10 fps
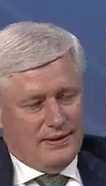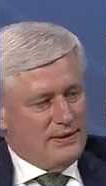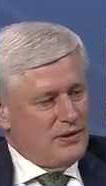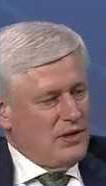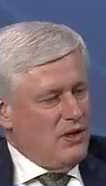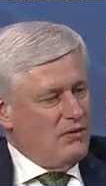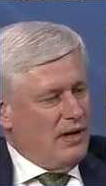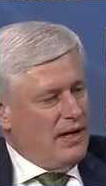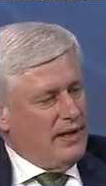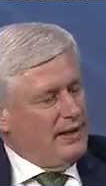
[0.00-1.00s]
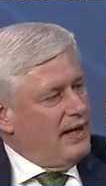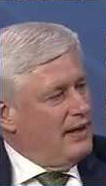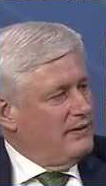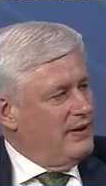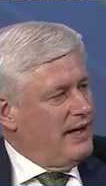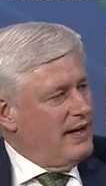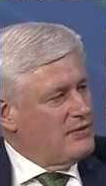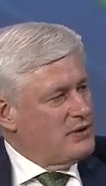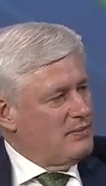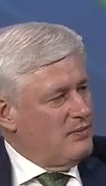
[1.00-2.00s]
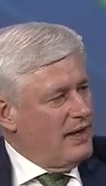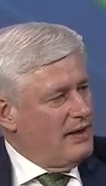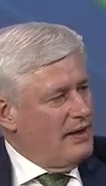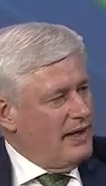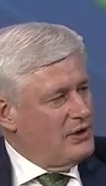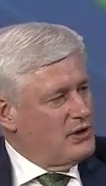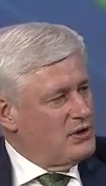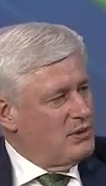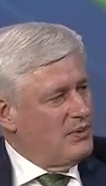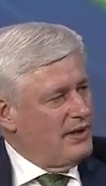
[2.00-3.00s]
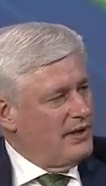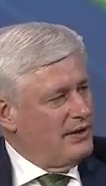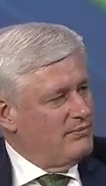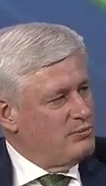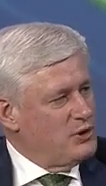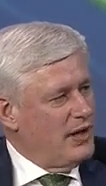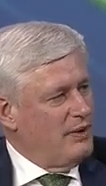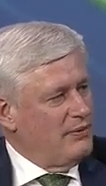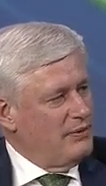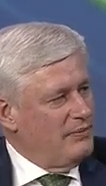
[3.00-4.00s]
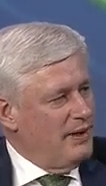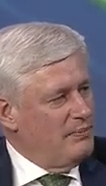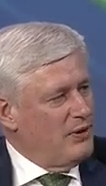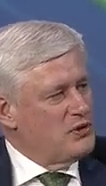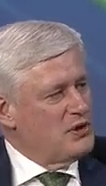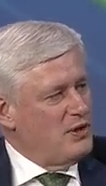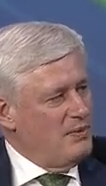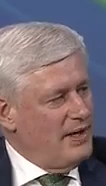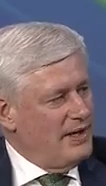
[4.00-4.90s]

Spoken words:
So I gather you have some recollections you want to share with me, personal ones.